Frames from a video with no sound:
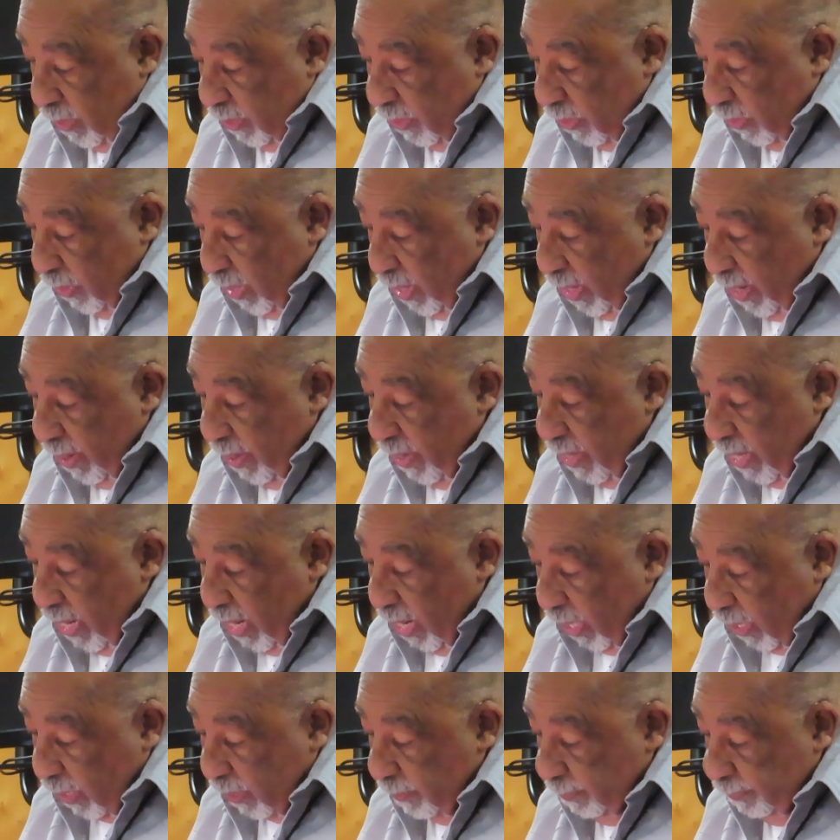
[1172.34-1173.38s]
to
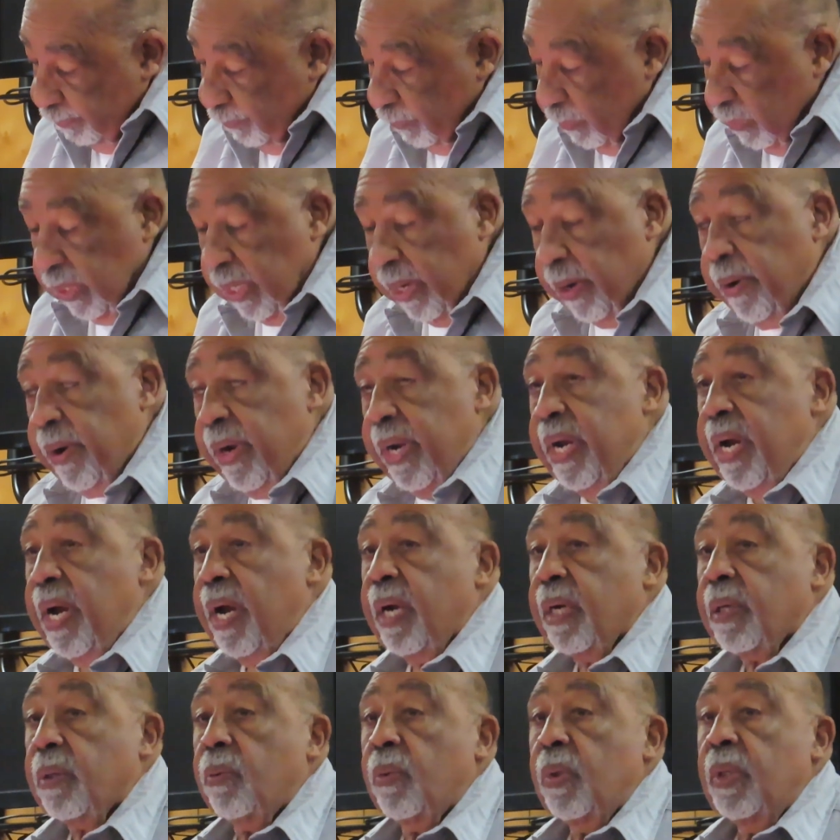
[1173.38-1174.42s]
Arioch.
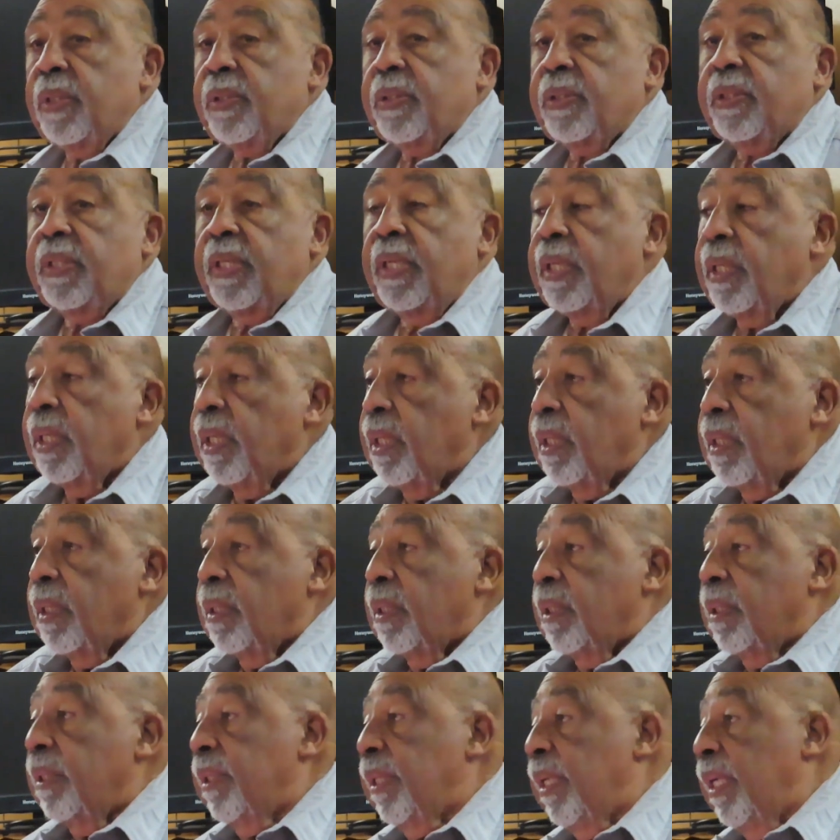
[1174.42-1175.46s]
Arioch was the,
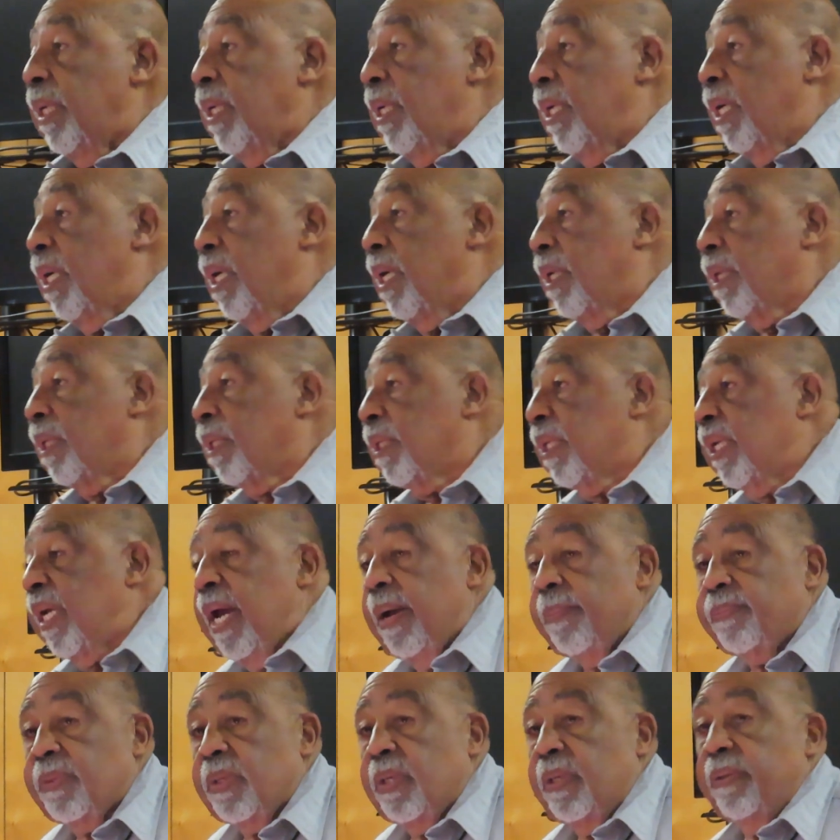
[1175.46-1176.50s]
the uh,
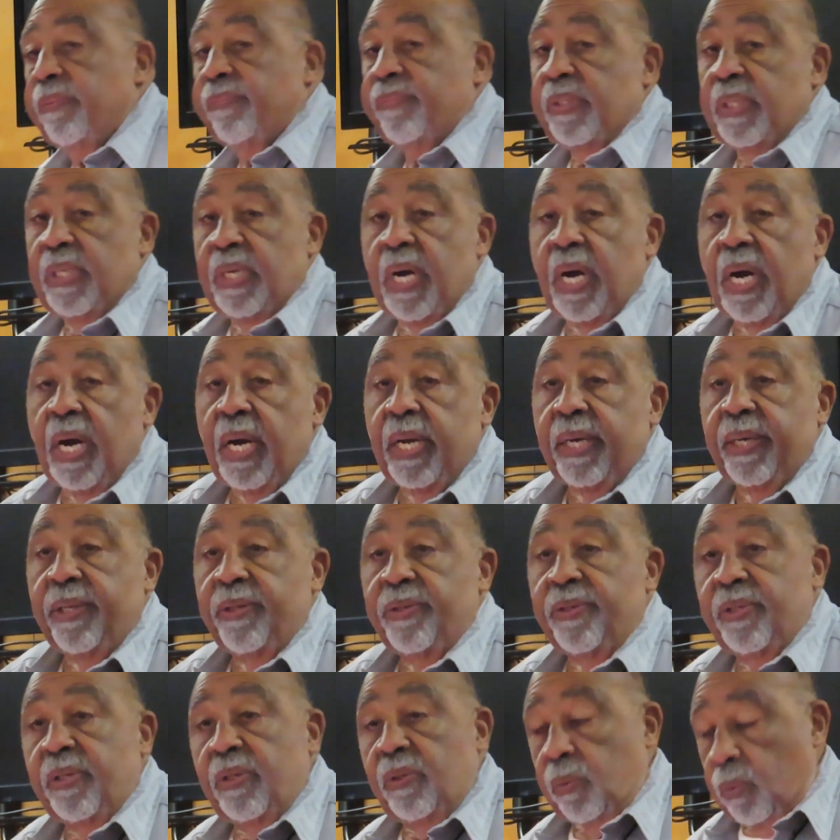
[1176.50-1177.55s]
captain of the guard,
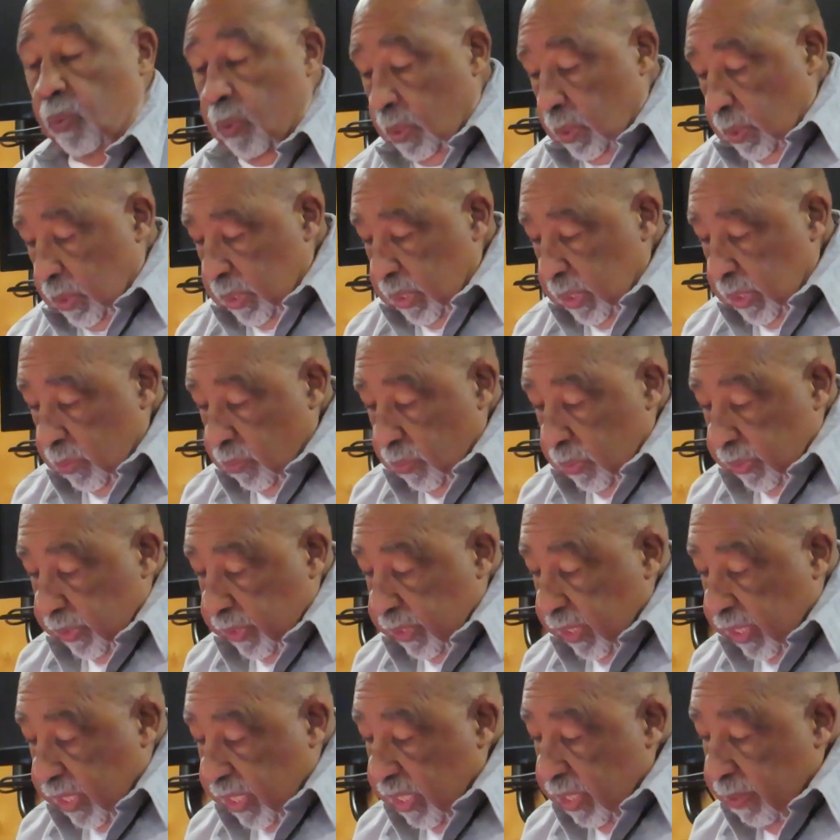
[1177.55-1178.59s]
as it were. He was
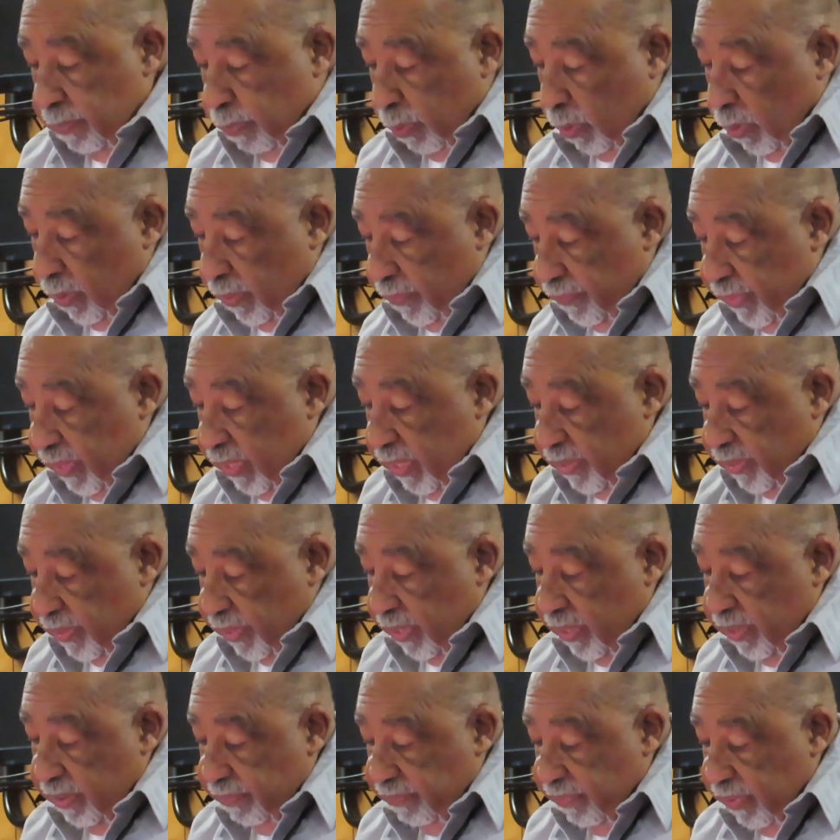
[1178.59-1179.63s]
the keeper of these
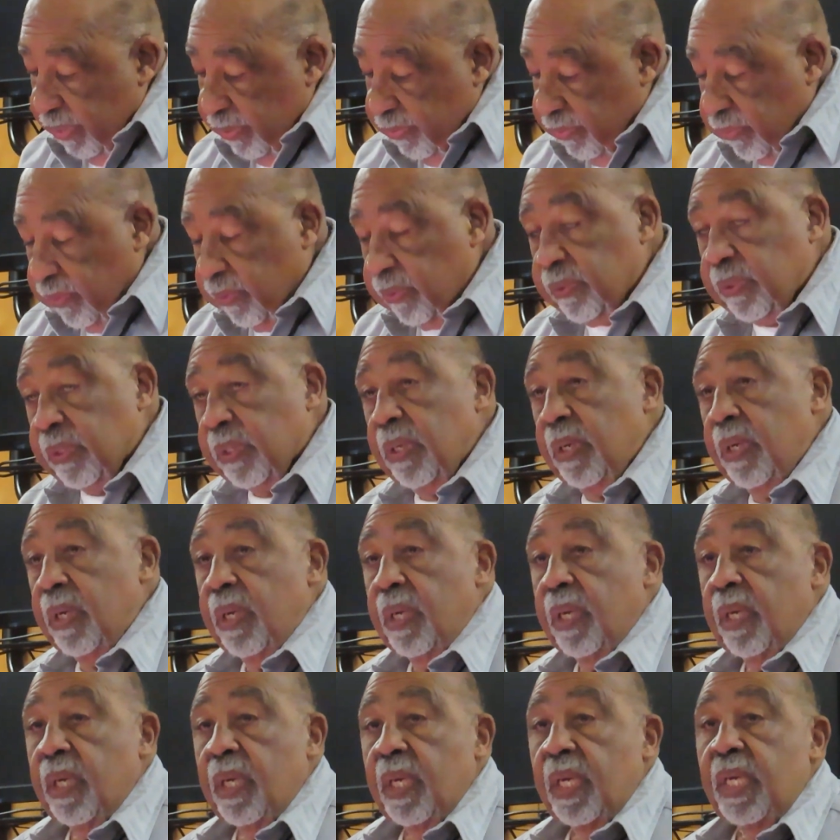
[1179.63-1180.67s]
individuals.
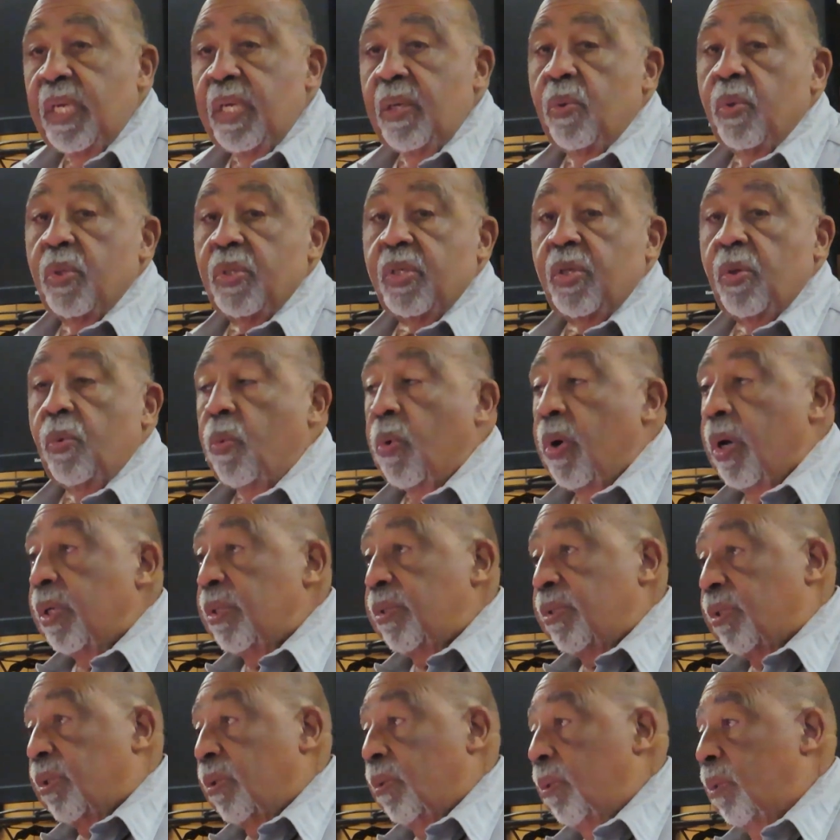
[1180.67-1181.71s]
He was the
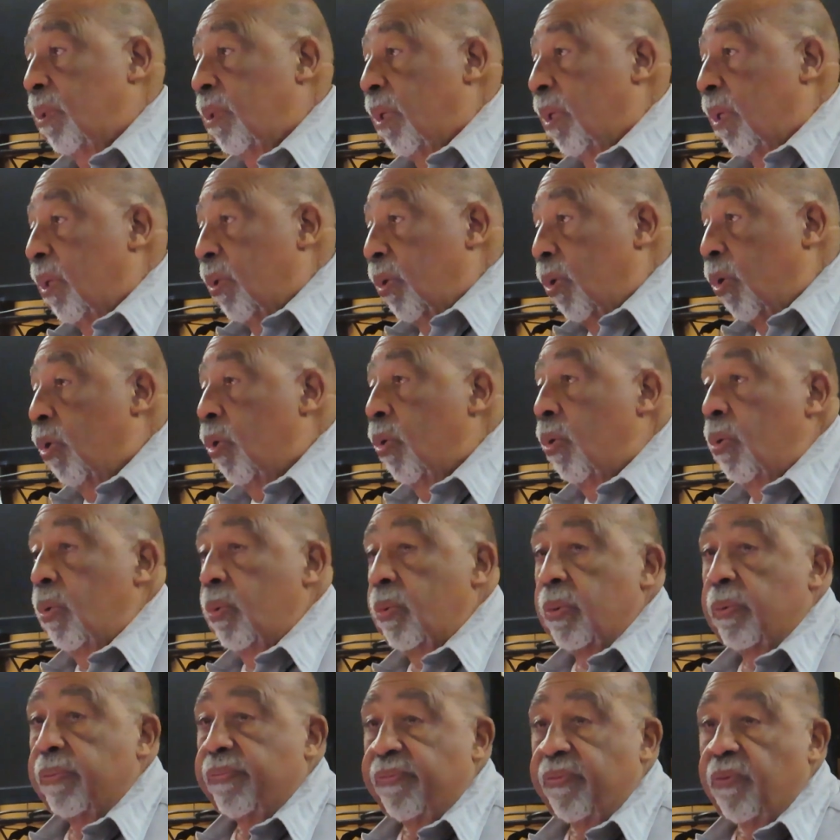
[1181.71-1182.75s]
one to
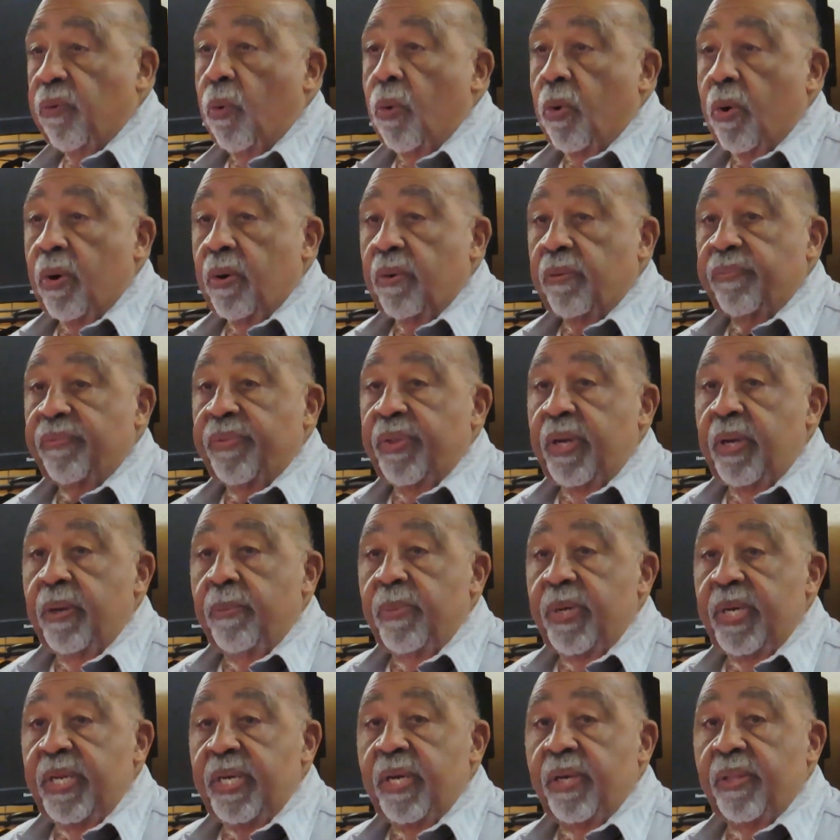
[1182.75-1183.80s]
who the four of
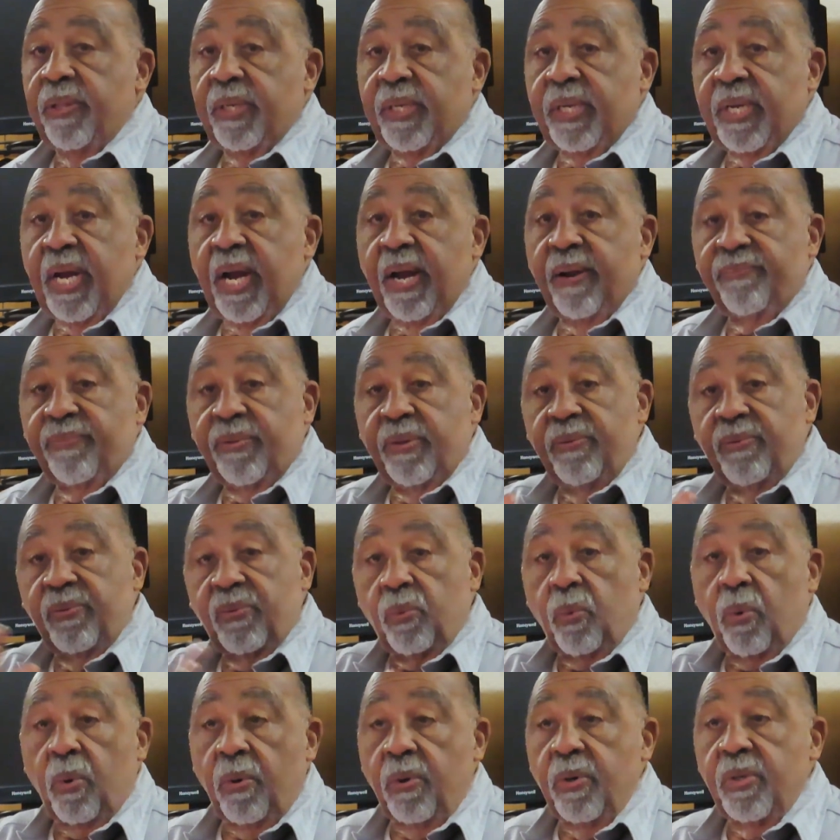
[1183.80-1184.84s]
them and the other captives
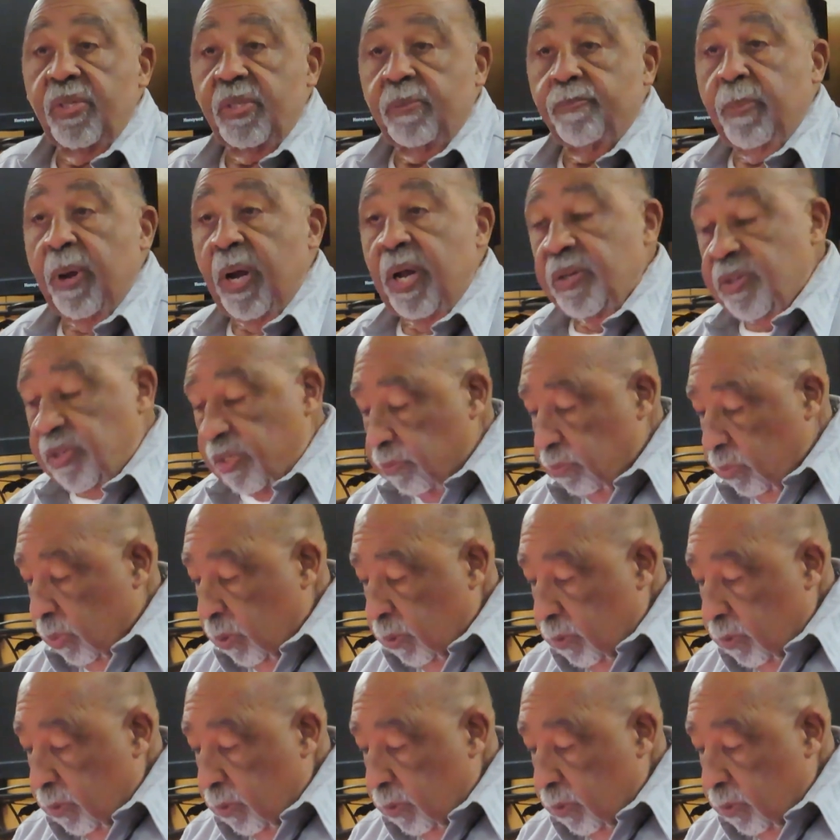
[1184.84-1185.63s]
were responsible.